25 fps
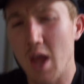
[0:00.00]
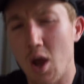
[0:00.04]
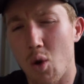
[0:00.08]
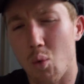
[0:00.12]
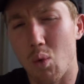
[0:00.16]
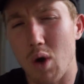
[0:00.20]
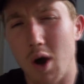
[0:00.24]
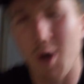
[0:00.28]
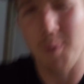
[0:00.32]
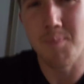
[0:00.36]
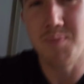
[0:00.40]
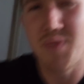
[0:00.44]

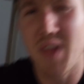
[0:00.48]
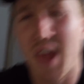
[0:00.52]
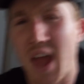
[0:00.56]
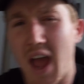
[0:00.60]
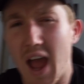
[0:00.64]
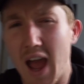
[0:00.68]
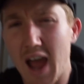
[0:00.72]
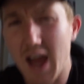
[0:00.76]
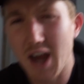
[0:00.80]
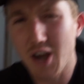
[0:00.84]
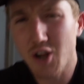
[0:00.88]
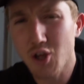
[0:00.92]
Well,
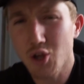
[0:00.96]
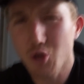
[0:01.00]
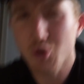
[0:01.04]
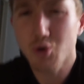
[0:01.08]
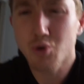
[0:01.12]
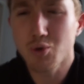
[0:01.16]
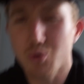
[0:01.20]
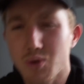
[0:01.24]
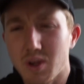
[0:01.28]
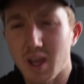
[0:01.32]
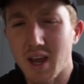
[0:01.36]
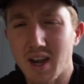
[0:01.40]
how do you
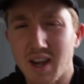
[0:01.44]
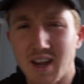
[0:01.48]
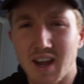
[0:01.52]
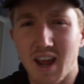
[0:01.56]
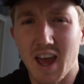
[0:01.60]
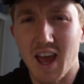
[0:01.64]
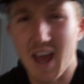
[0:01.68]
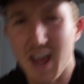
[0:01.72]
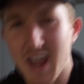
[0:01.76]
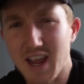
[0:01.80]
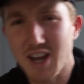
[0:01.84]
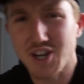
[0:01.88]
get
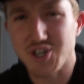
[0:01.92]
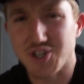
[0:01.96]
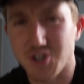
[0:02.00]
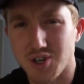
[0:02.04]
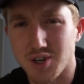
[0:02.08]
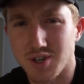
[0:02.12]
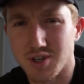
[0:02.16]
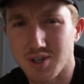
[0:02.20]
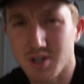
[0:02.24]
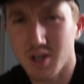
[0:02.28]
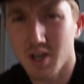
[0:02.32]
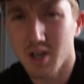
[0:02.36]
an
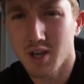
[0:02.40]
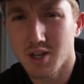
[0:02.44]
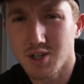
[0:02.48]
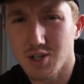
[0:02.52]
agent